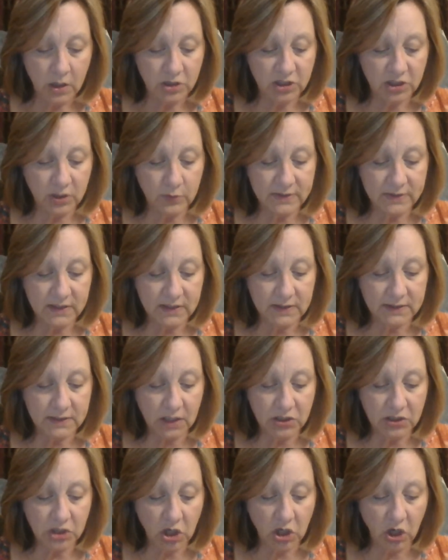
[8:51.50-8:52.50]
She was in
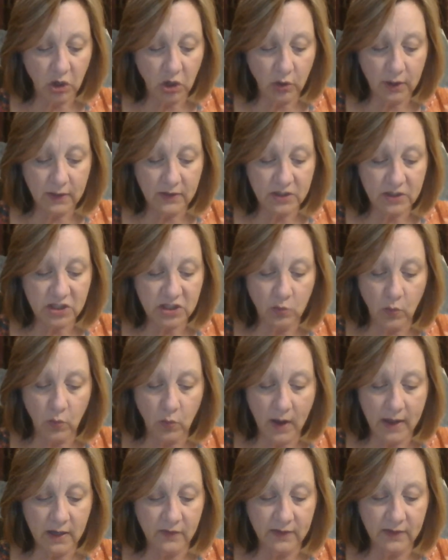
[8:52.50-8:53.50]
such a hurry that she
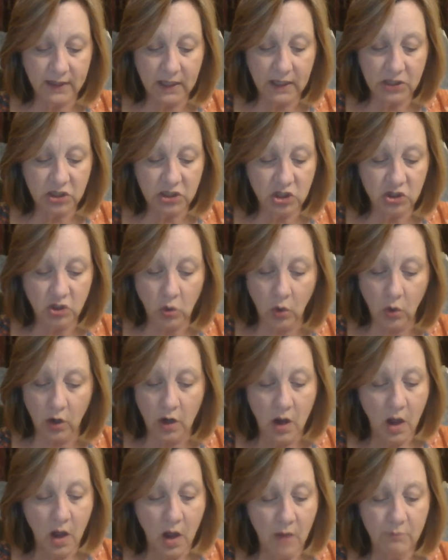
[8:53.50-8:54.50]
ran in the kitchen
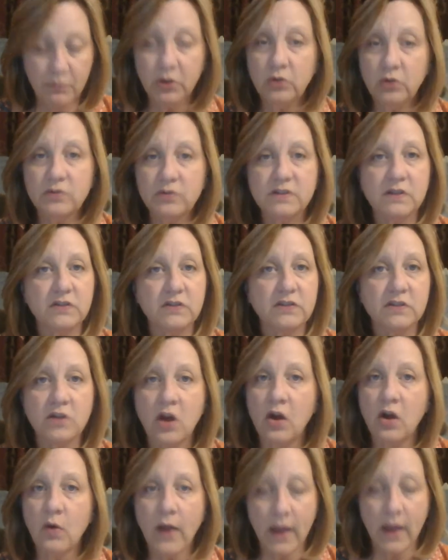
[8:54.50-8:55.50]
door, boots,
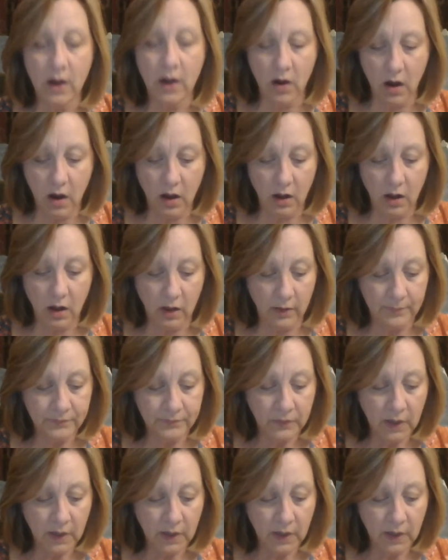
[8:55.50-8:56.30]
snow, and all.